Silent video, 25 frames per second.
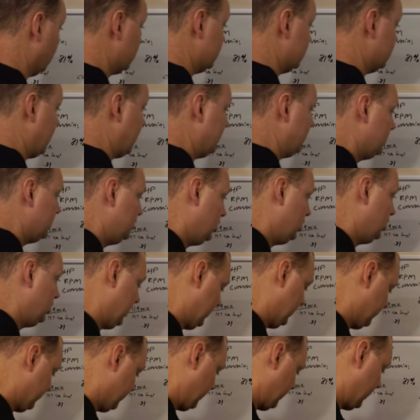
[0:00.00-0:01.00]
which is
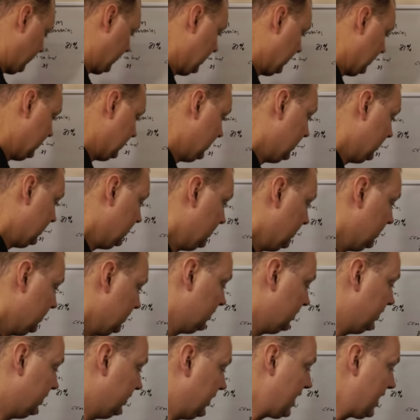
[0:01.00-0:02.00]
Hg.
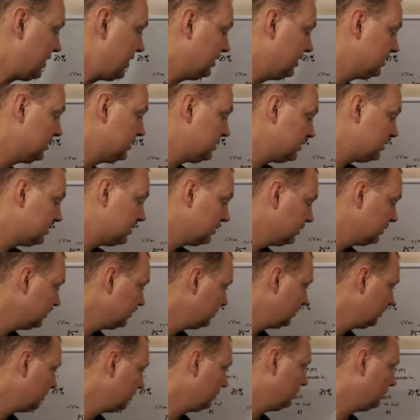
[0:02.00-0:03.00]
That is
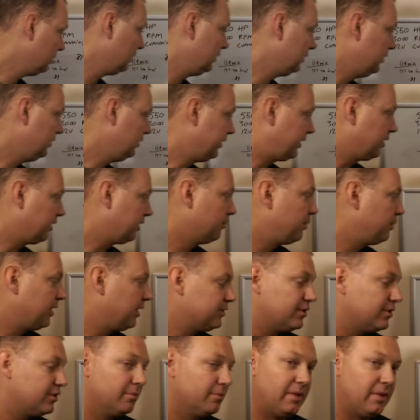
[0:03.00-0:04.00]
the
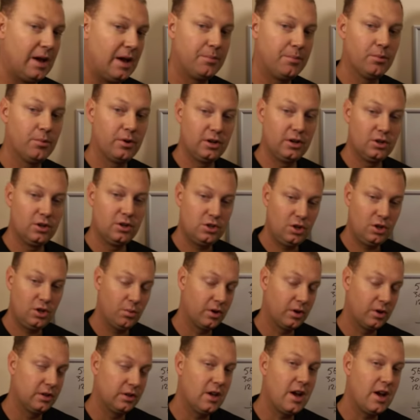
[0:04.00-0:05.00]
compressor map we're going to show,
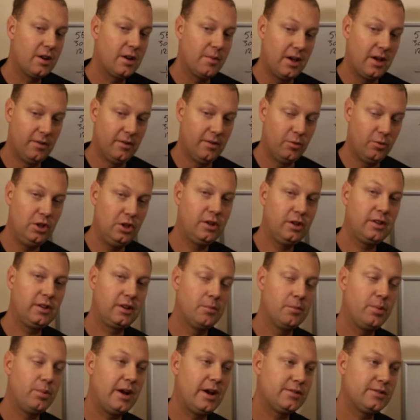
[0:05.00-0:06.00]
we're going to talk about. And when you look
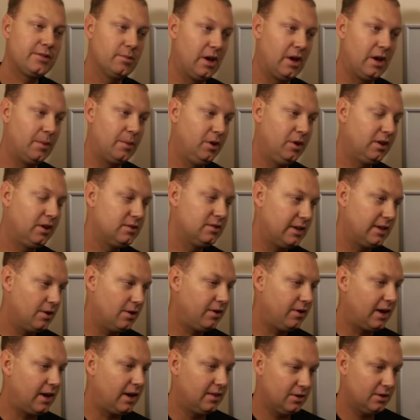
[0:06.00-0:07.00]
at a compressor map, you can say,
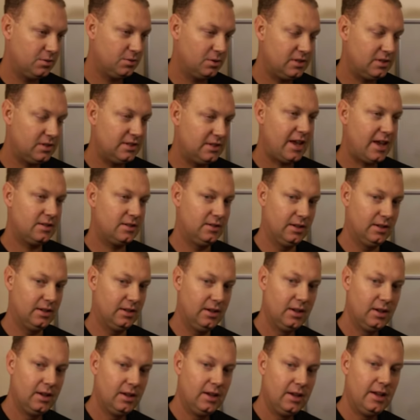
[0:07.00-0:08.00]
okay, this was
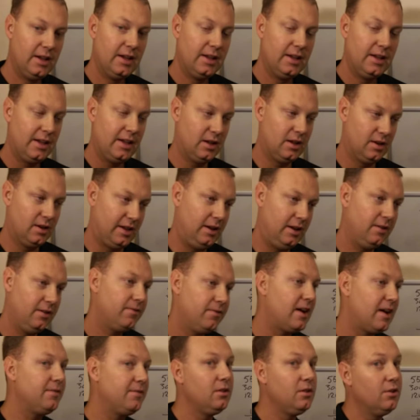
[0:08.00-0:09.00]
tested at
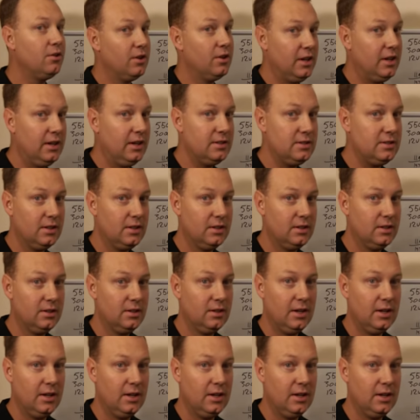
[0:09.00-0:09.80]
85 degrees